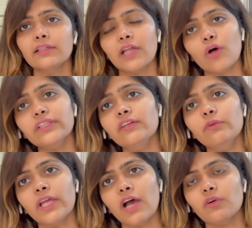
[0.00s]
Now that
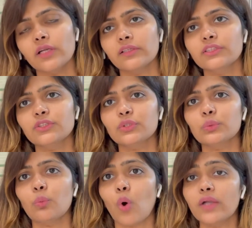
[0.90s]
we have
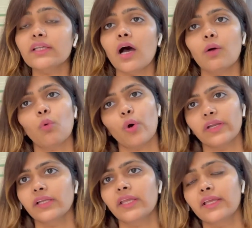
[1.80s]
understood what are
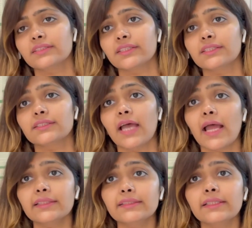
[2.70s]
warrant cases
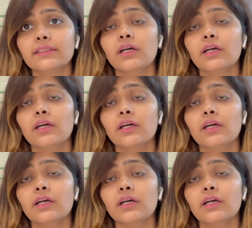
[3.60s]
and